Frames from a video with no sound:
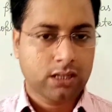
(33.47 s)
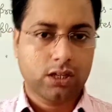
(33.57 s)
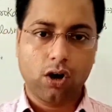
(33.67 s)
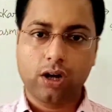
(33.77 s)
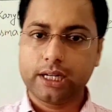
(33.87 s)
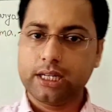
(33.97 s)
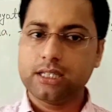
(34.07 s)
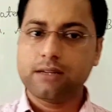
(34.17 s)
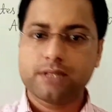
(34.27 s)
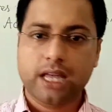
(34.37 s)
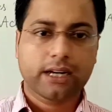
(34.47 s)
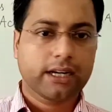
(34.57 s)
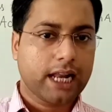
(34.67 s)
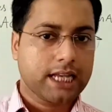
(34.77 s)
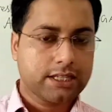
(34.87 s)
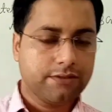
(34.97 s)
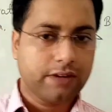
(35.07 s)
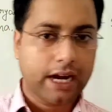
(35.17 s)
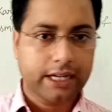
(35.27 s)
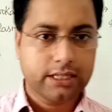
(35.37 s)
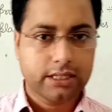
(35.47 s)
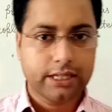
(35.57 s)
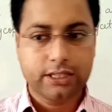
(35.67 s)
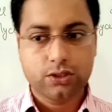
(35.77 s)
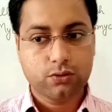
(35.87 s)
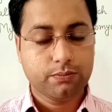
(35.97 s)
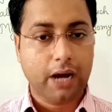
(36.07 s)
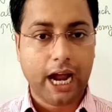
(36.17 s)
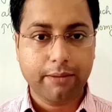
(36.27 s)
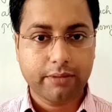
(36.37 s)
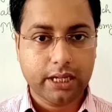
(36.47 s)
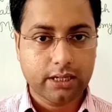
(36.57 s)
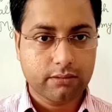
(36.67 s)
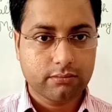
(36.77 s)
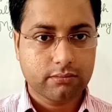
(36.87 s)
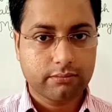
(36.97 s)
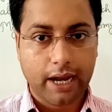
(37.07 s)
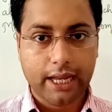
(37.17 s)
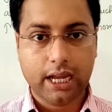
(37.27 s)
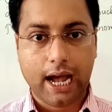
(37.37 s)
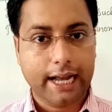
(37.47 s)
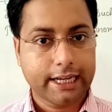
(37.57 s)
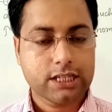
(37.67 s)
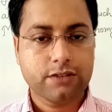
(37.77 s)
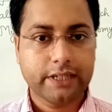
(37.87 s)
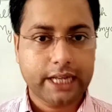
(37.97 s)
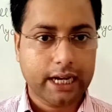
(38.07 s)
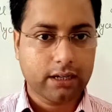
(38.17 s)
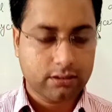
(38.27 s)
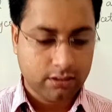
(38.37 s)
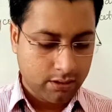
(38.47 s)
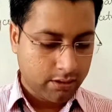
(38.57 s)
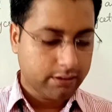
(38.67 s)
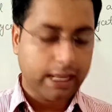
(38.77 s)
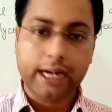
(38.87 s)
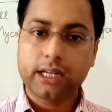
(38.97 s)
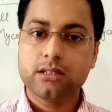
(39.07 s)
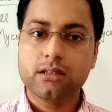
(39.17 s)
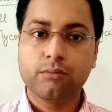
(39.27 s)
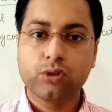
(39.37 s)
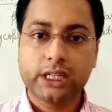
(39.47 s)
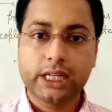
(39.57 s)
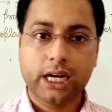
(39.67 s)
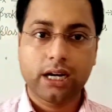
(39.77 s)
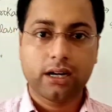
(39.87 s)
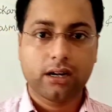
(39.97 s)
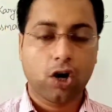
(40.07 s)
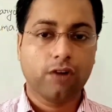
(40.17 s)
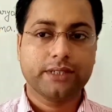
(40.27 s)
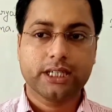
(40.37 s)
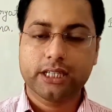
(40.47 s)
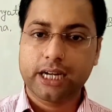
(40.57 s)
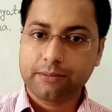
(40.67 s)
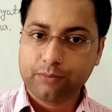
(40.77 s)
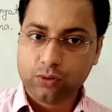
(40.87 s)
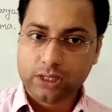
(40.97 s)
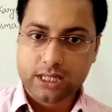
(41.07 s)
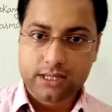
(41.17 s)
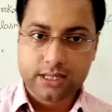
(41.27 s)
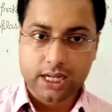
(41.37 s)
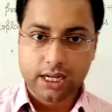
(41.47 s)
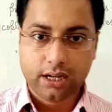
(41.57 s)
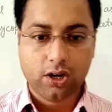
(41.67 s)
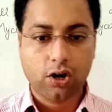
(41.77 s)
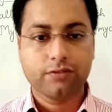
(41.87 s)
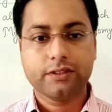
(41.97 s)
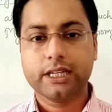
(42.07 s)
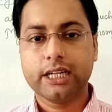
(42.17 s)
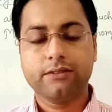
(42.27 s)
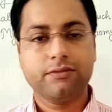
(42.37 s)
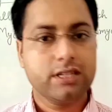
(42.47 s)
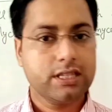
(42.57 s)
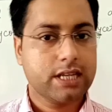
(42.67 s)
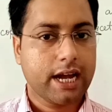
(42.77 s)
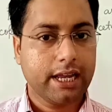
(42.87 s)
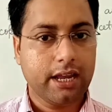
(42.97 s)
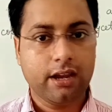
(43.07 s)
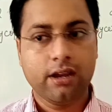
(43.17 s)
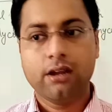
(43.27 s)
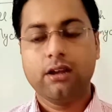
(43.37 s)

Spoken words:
the organisms are classified into 5 kingdom by R.H. Whittaker, that is the Monera, after that Protista, after that Fungi,